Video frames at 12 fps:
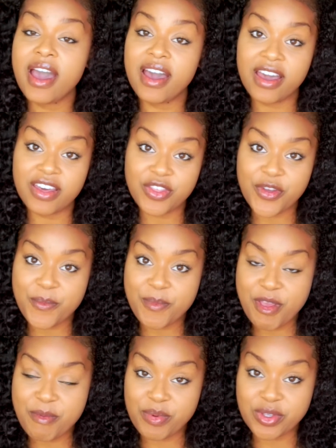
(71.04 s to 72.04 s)
other
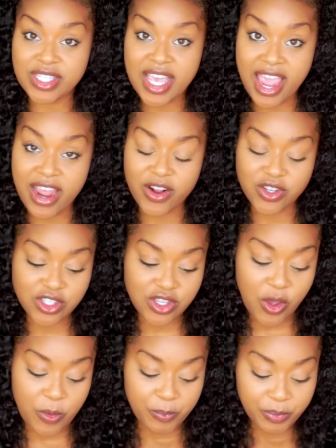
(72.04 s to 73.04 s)
people's hair.
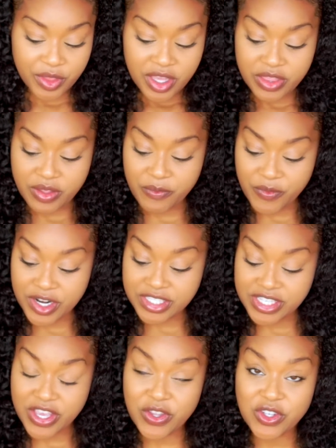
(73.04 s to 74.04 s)
So the
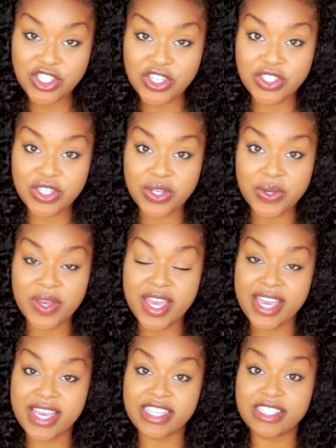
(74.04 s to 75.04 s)
first thing you should do
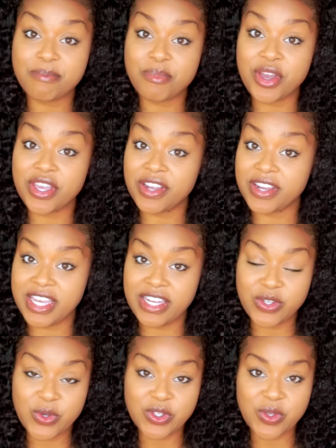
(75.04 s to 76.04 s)
is put your
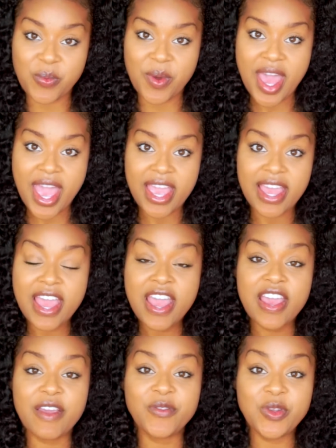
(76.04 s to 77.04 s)
heat tools away.
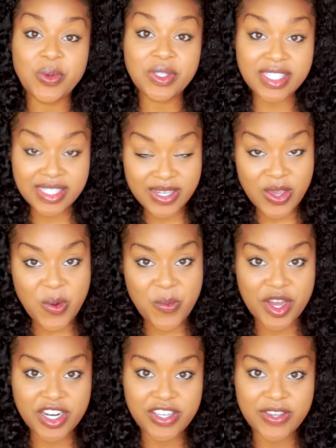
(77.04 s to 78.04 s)
If you still
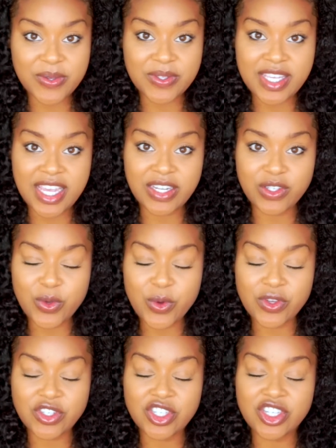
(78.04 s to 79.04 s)
want to use heat
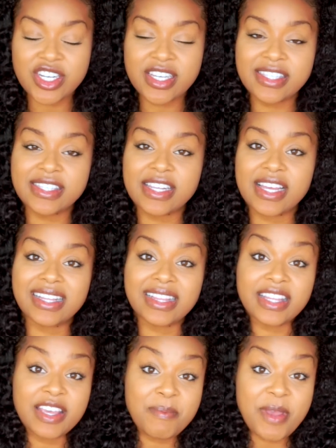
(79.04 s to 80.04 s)
tools, just
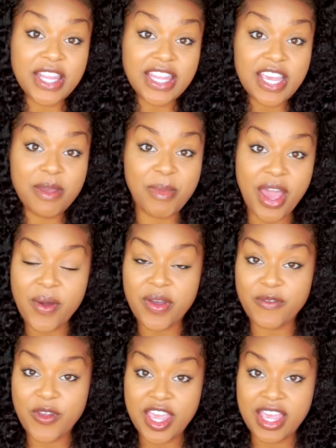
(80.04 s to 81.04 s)
limit the amount
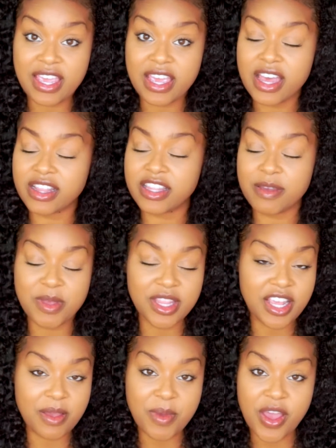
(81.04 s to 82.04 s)
of heat, limit
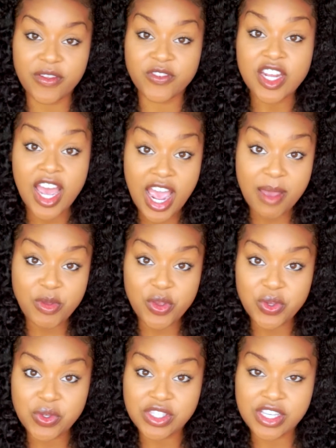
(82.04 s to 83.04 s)
the amount of time you
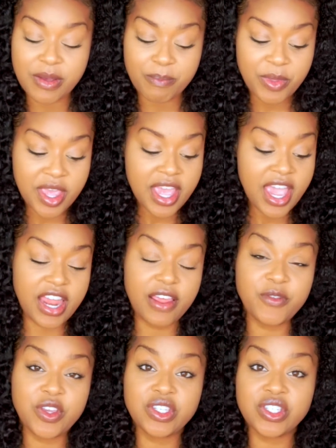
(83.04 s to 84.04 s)
use them. And
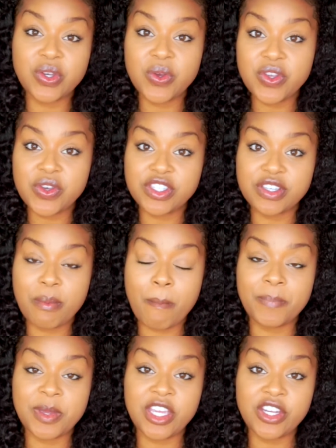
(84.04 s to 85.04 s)
if you do use
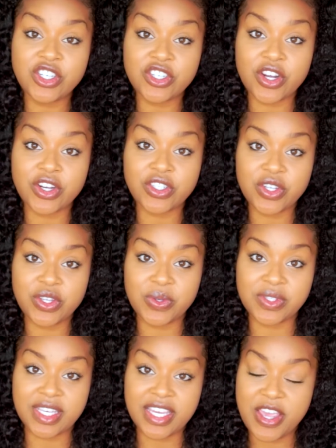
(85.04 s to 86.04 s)
them, be sure to
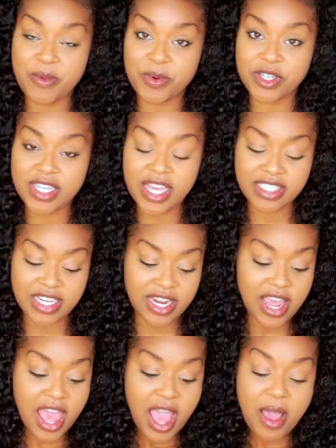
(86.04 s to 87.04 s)
use a heat
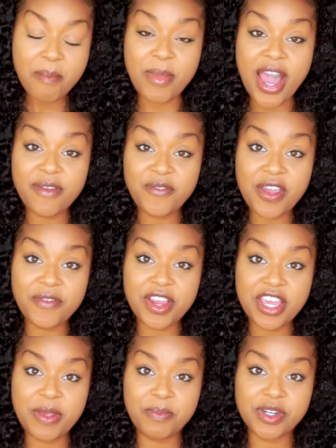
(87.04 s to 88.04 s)
protectant. My
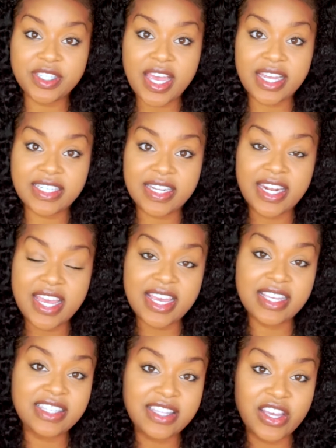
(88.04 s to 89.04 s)
favorite heat protectant
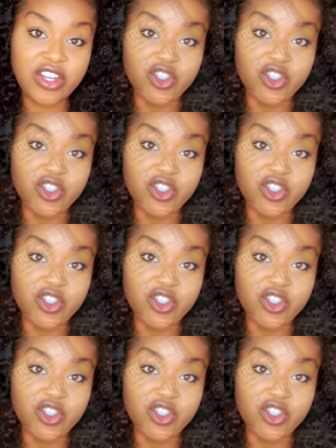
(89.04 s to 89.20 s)
is the